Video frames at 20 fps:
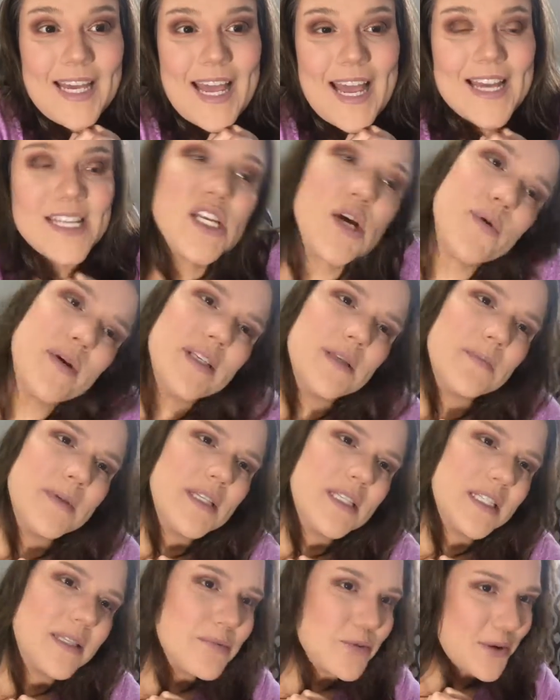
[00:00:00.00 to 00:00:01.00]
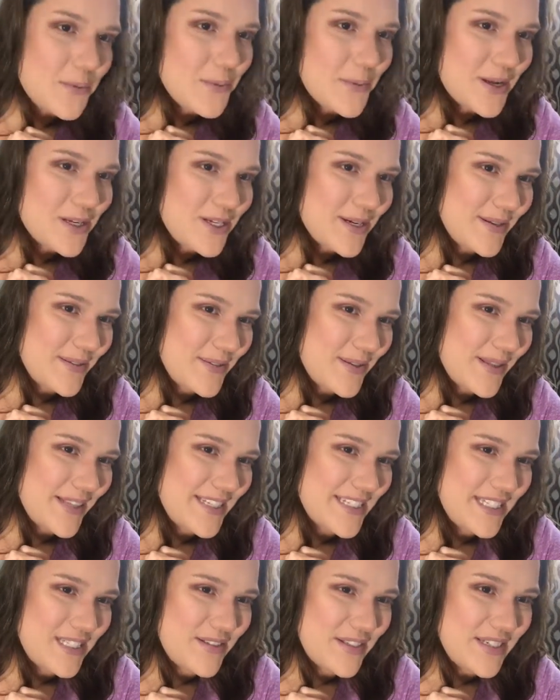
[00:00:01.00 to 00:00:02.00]
as always, please subscribe to my channel if you
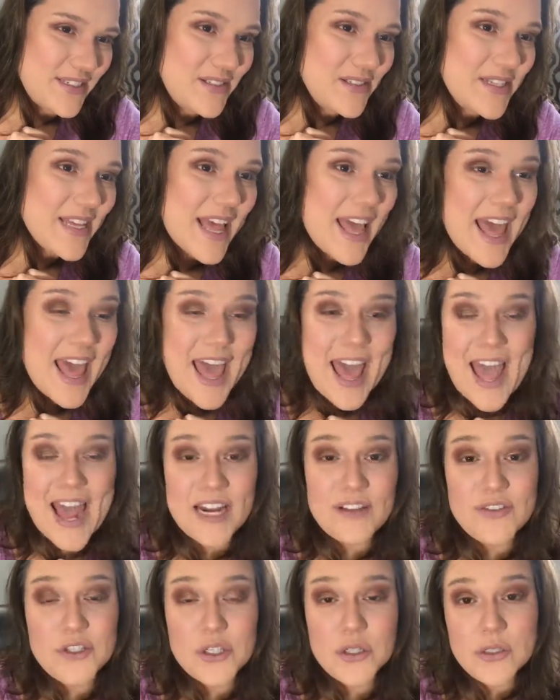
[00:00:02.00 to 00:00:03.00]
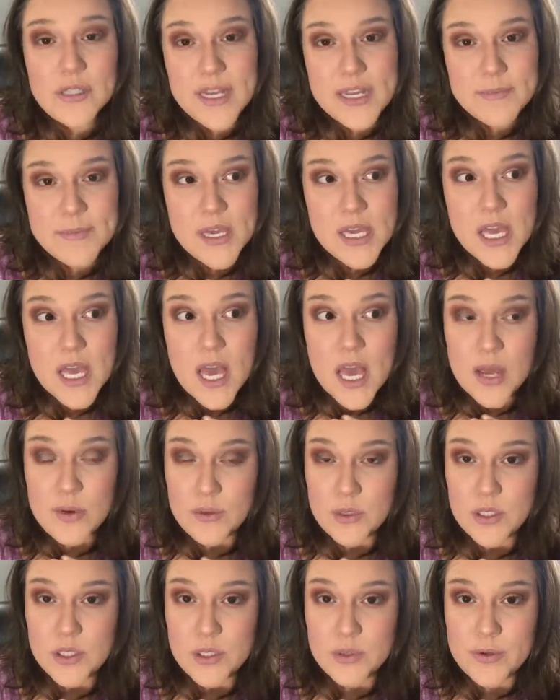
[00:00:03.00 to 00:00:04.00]
like these videos. And if you don't like me, I
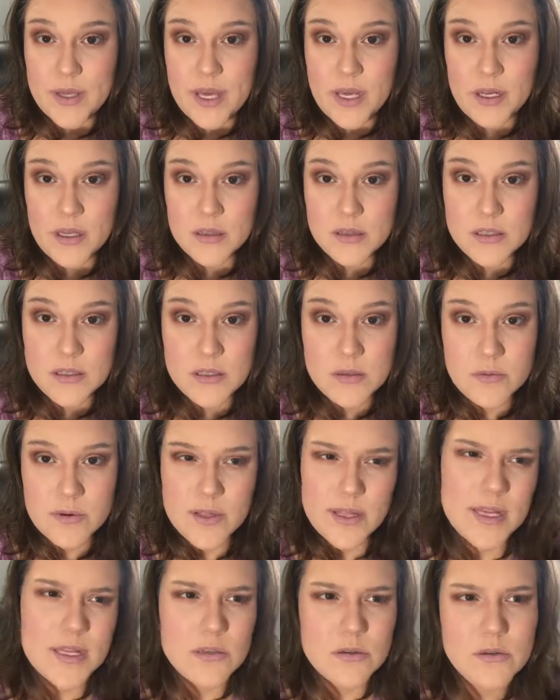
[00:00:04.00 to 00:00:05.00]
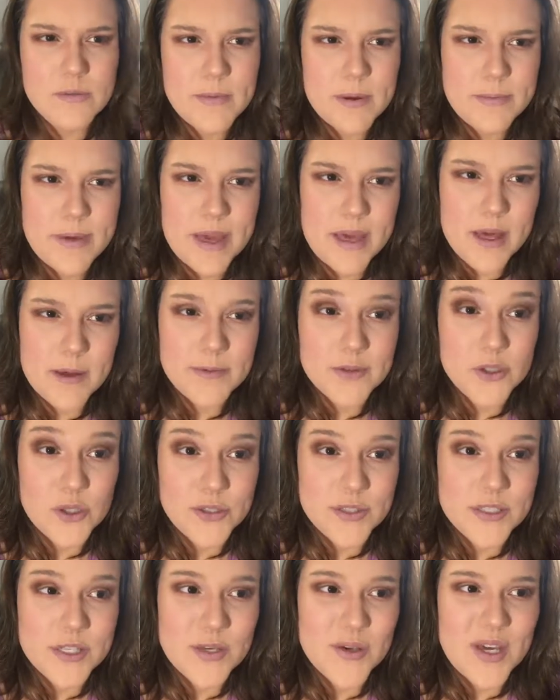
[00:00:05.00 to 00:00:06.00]
really don't care. This is what I like doing about makeup. So
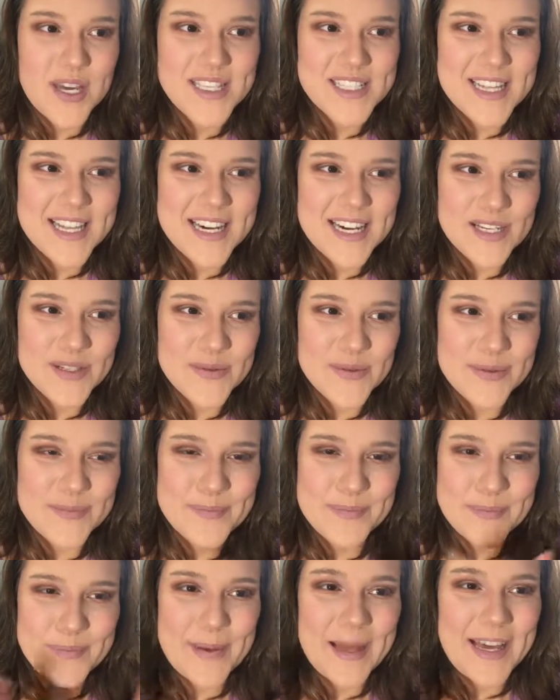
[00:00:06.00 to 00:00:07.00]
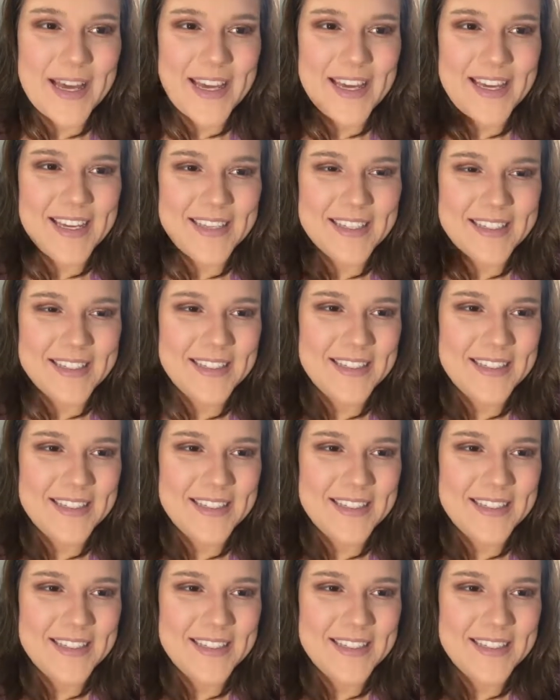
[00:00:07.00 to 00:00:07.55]
I'll see you guys on the next one. Bye.